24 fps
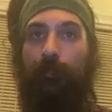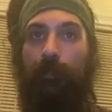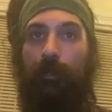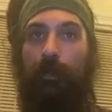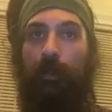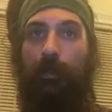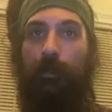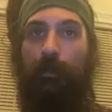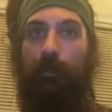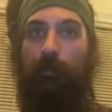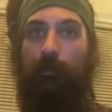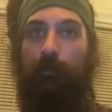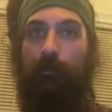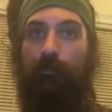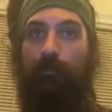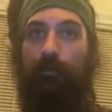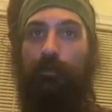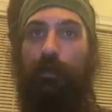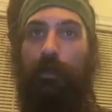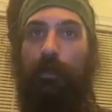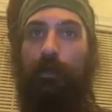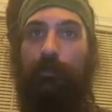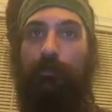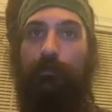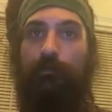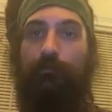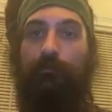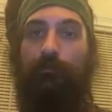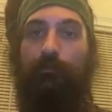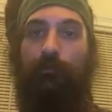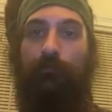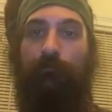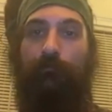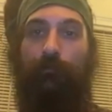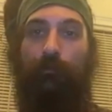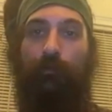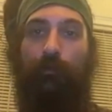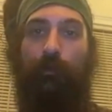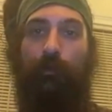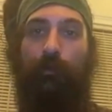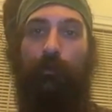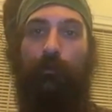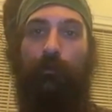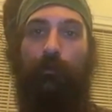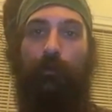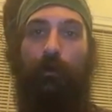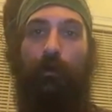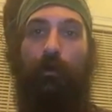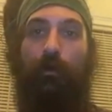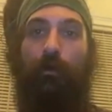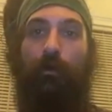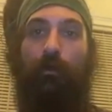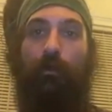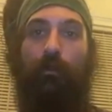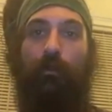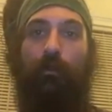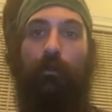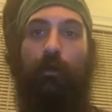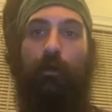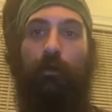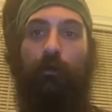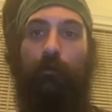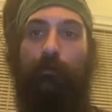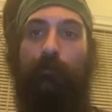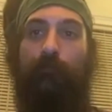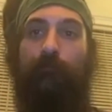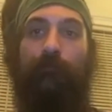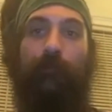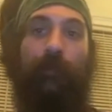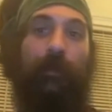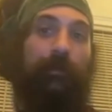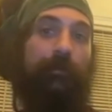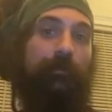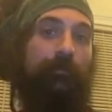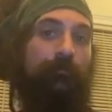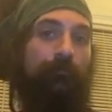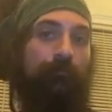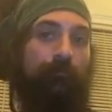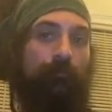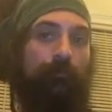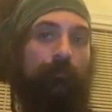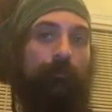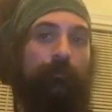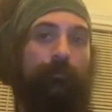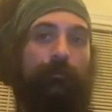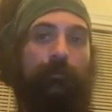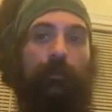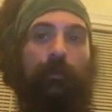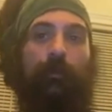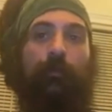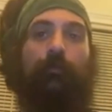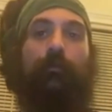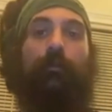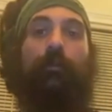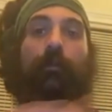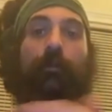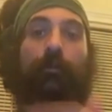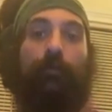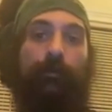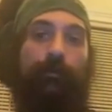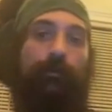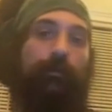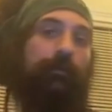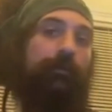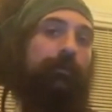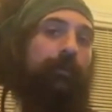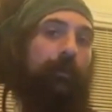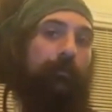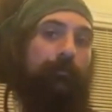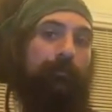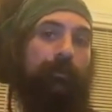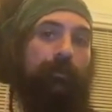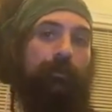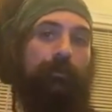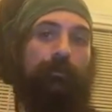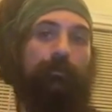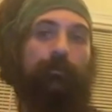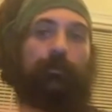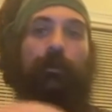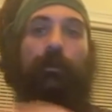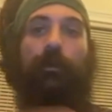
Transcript: I try to avoid all hard and fast rules. There are always exceptions.